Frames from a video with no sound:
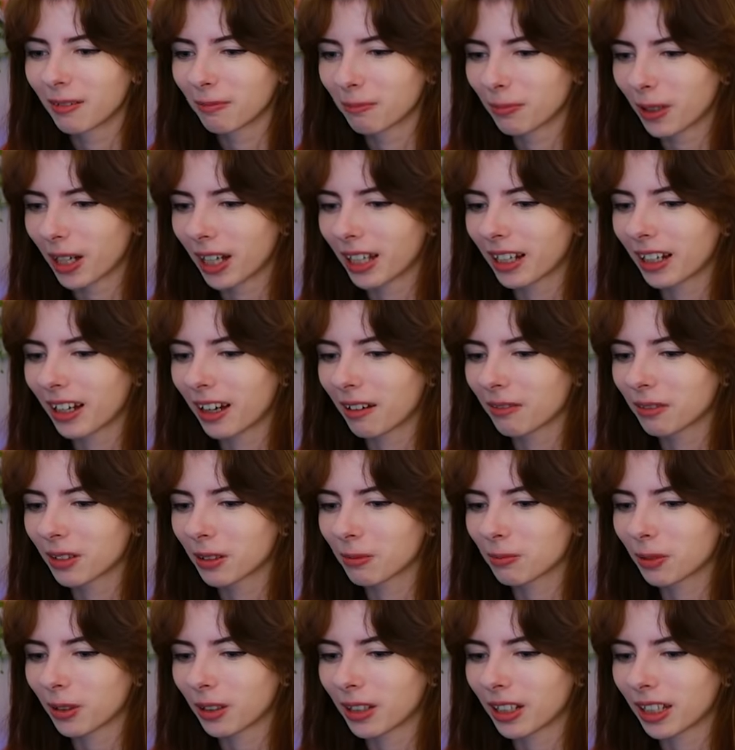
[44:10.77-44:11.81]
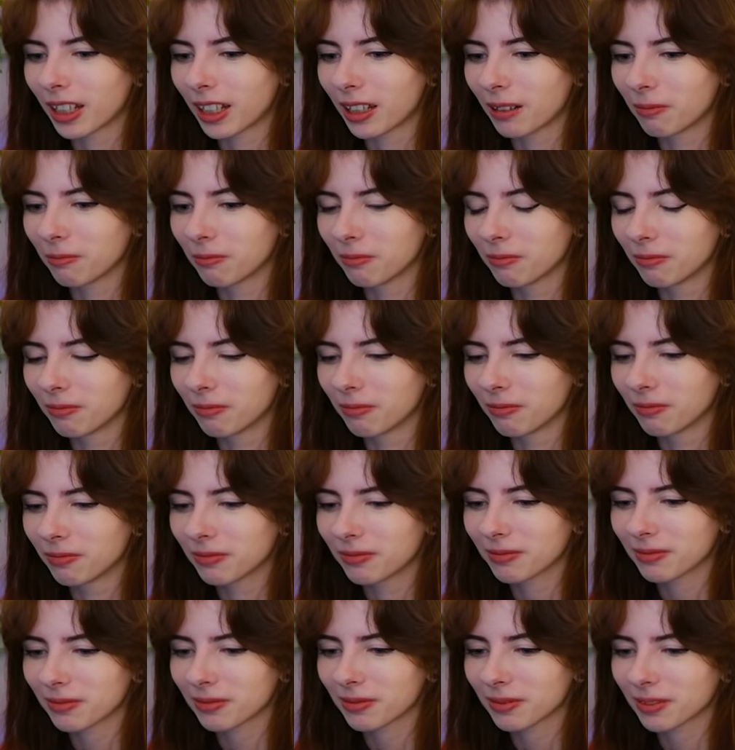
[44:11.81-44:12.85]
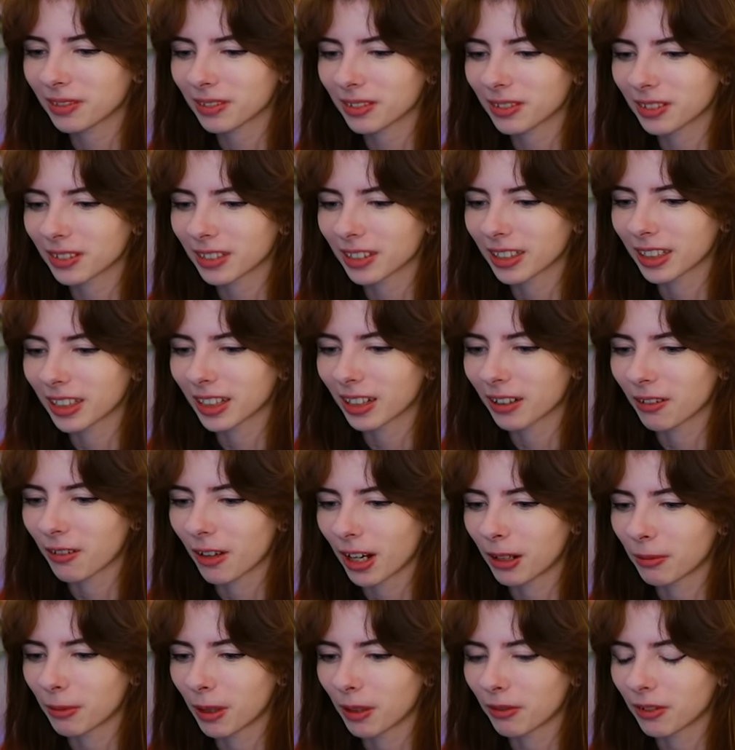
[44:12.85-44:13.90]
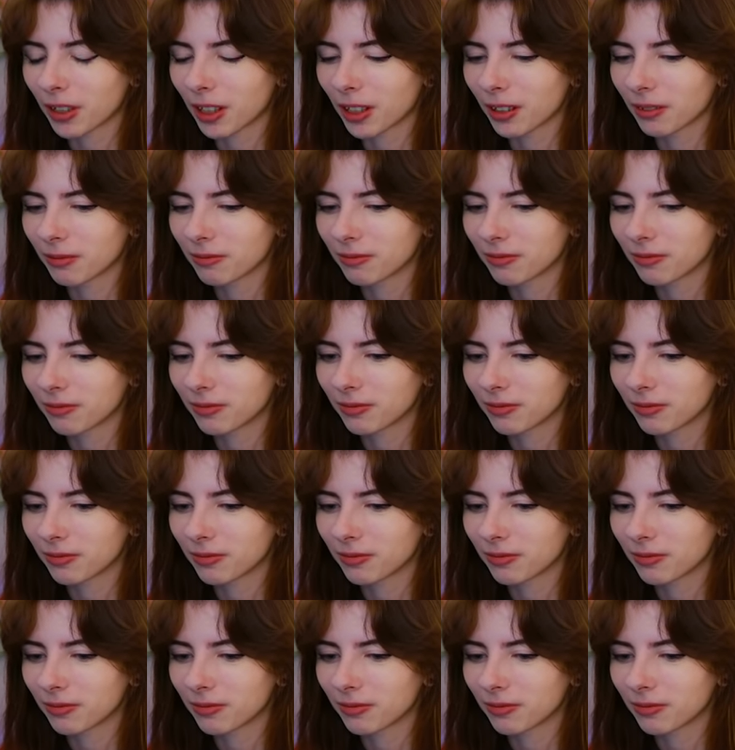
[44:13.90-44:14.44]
but I'm gonna put him uh, right above here.